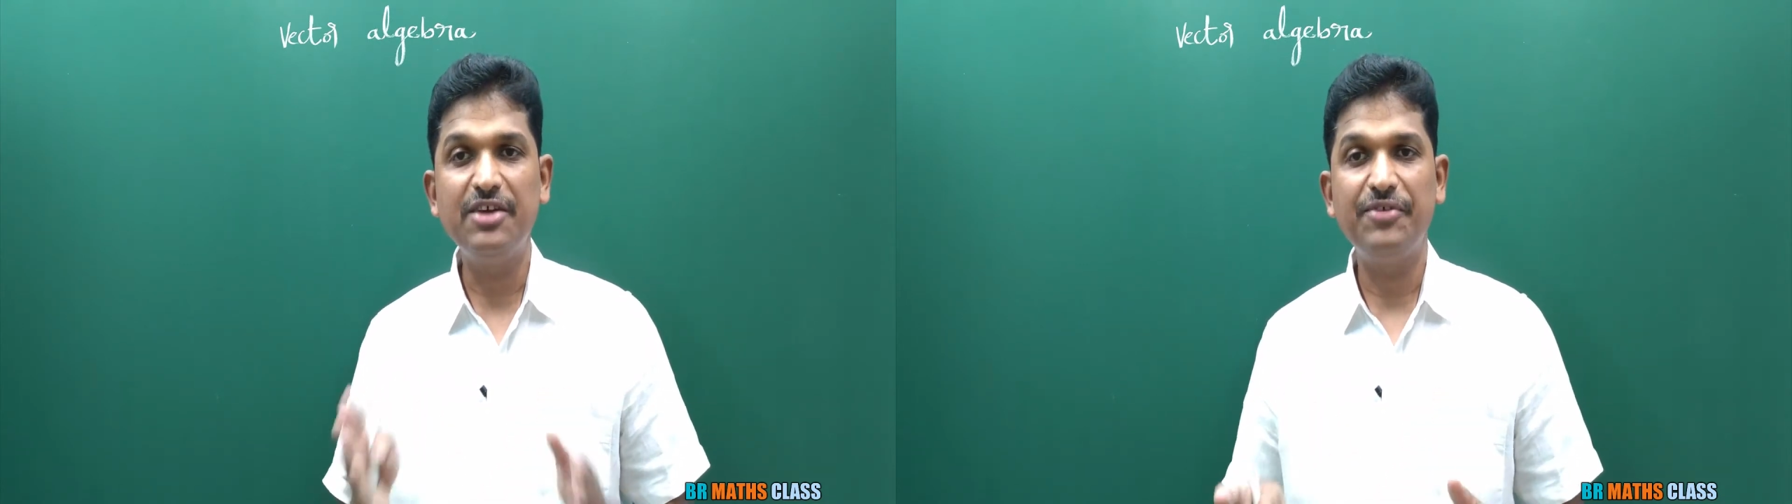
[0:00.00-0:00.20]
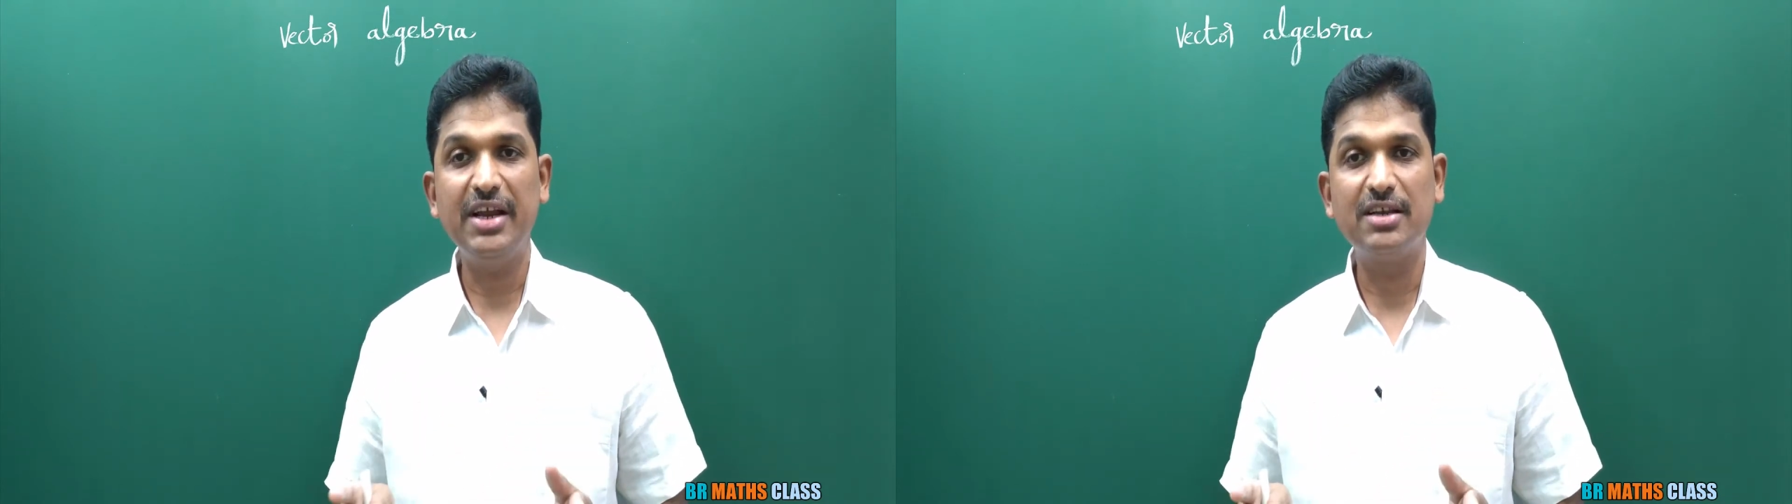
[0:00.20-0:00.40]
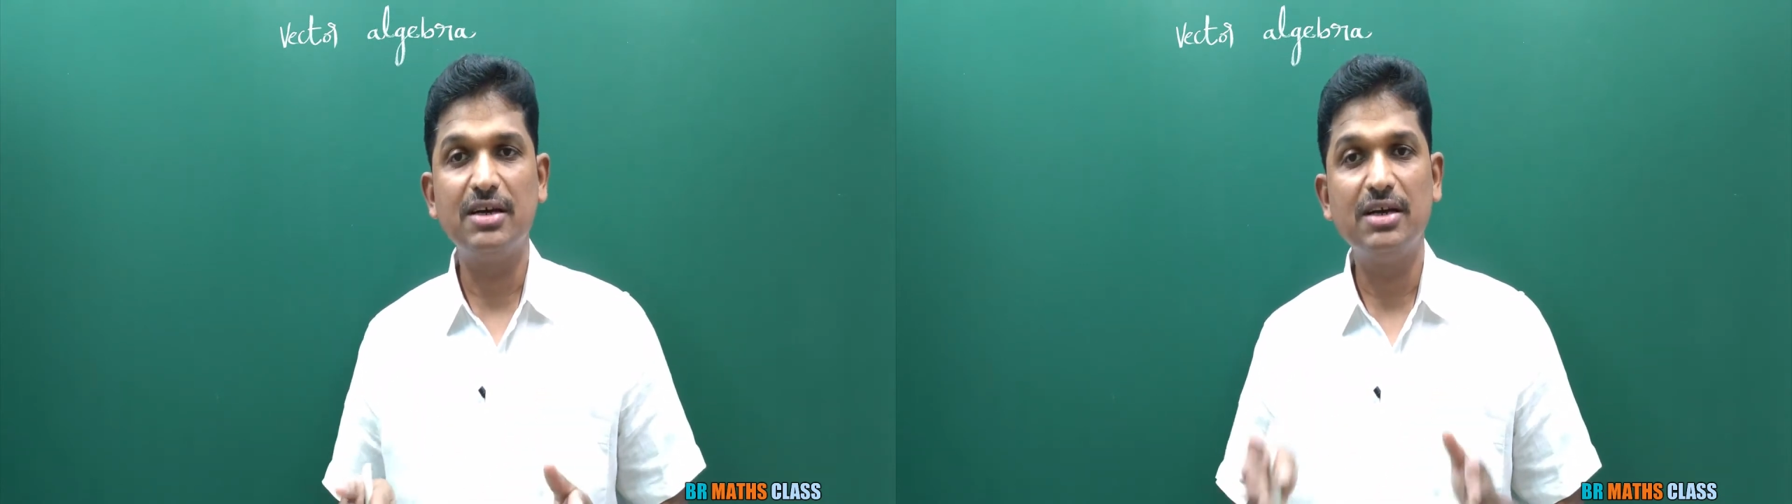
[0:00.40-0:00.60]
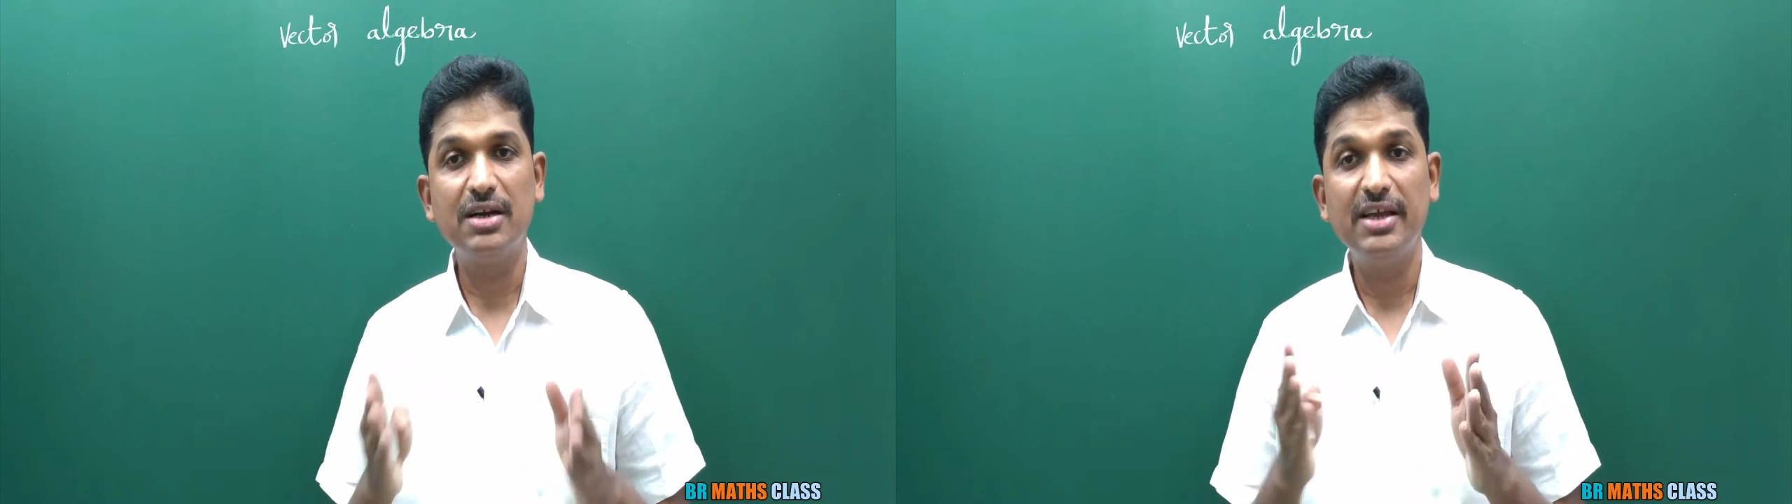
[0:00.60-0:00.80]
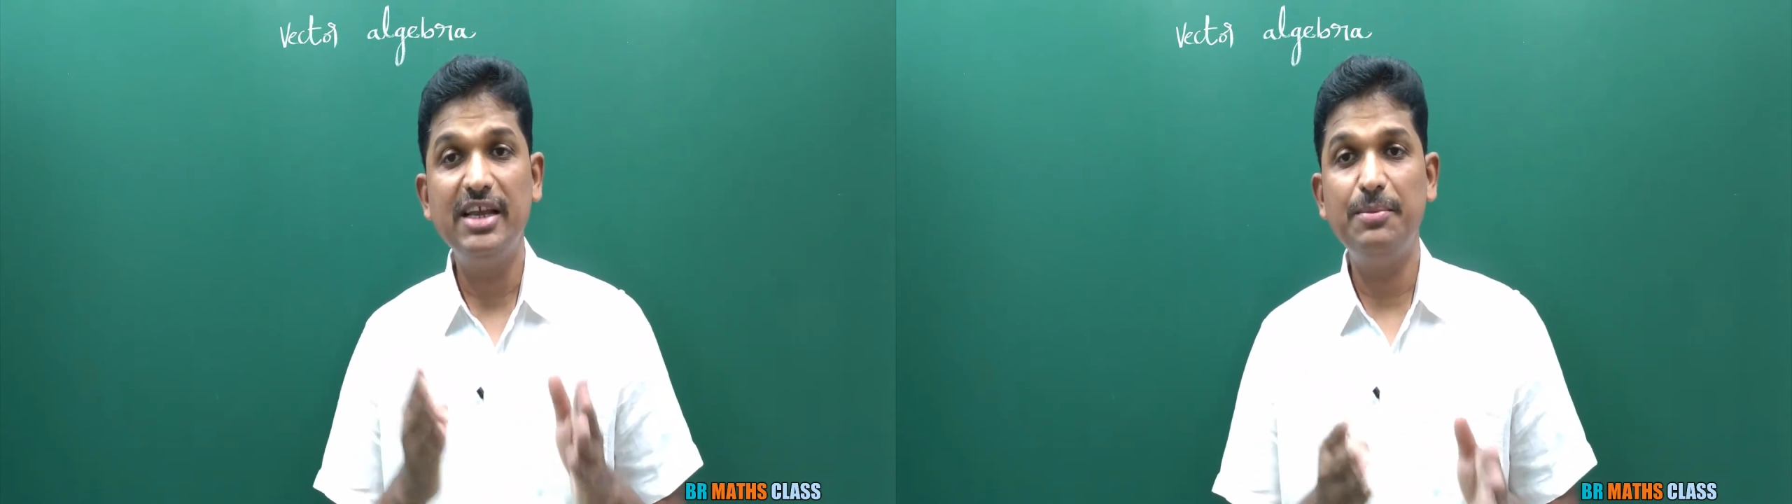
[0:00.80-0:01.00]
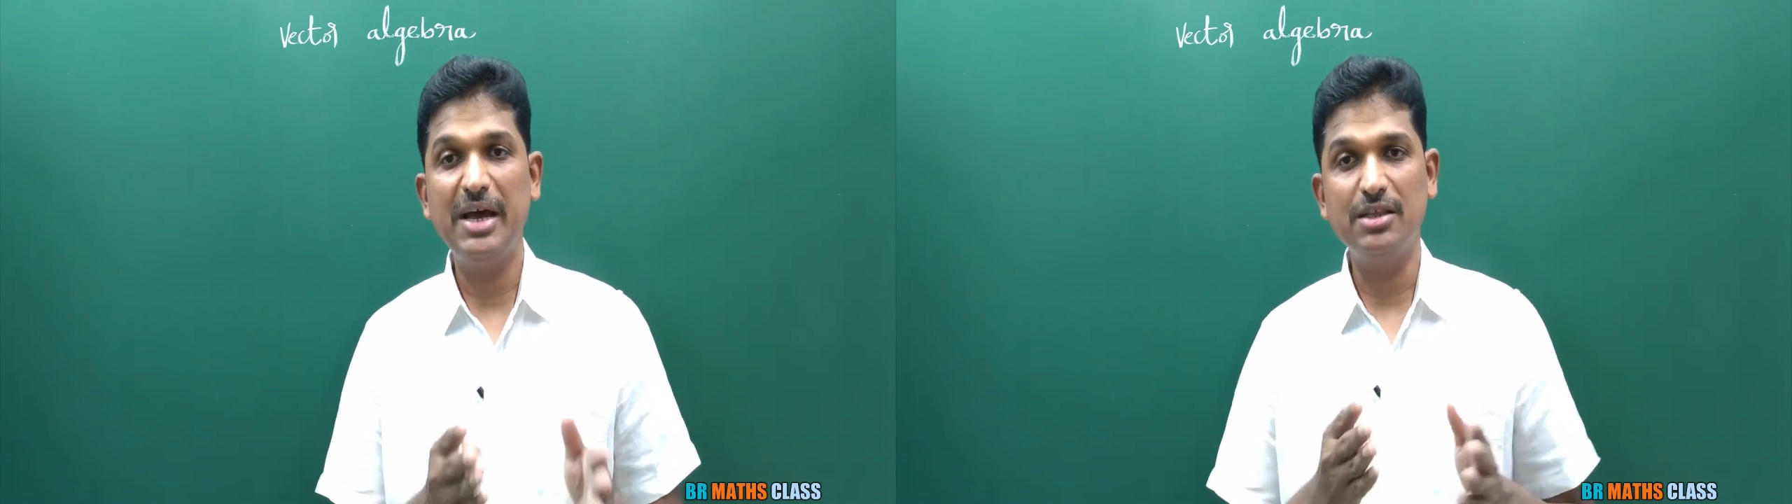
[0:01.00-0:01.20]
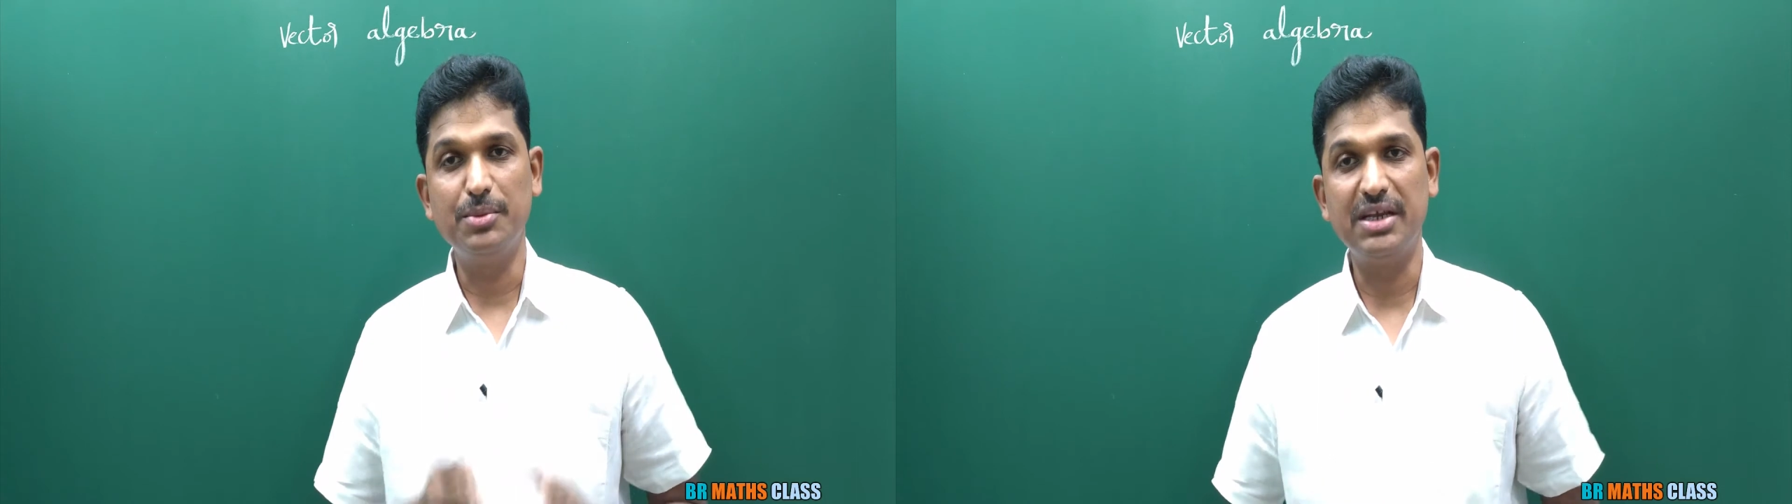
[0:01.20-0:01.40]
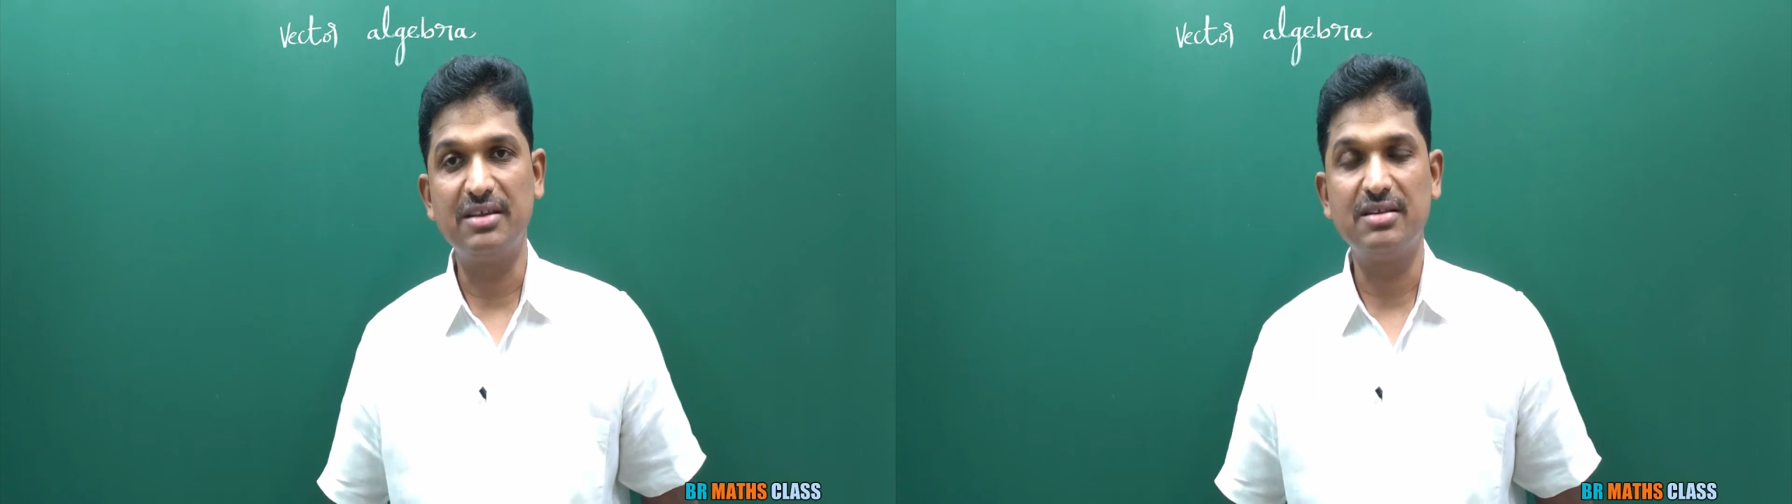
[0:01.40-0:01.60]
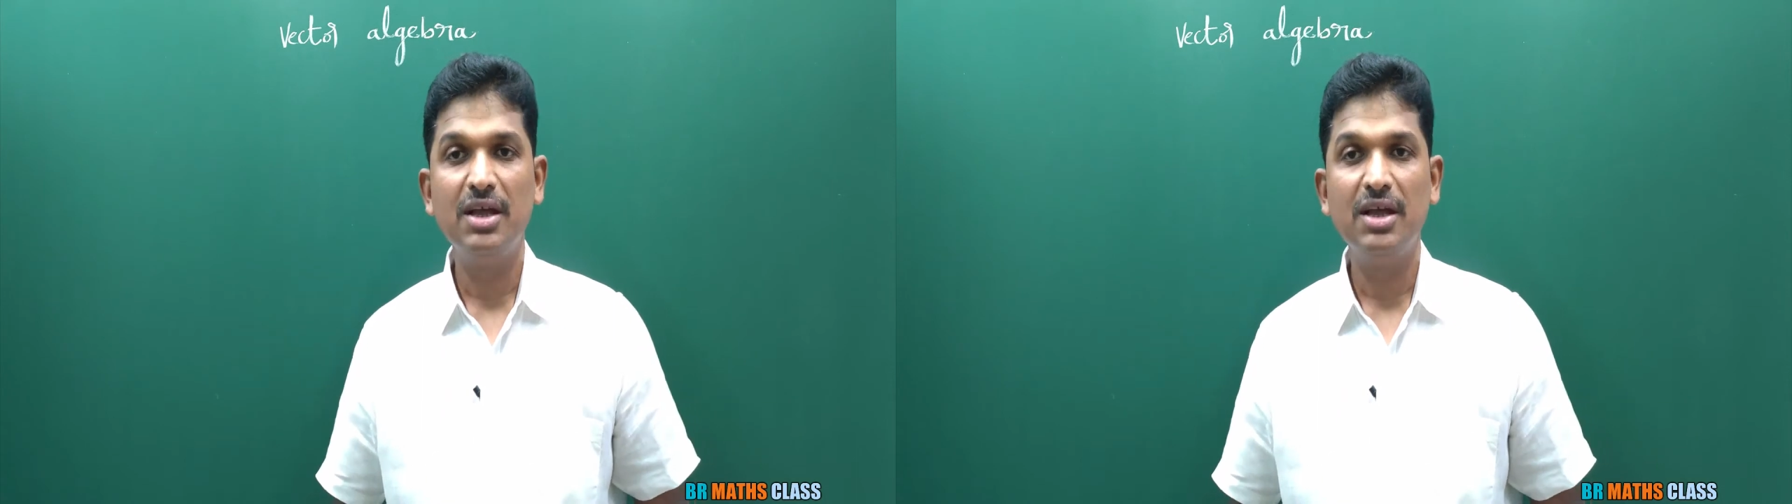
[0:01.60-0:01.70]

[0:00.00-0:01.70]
vector in mathematics.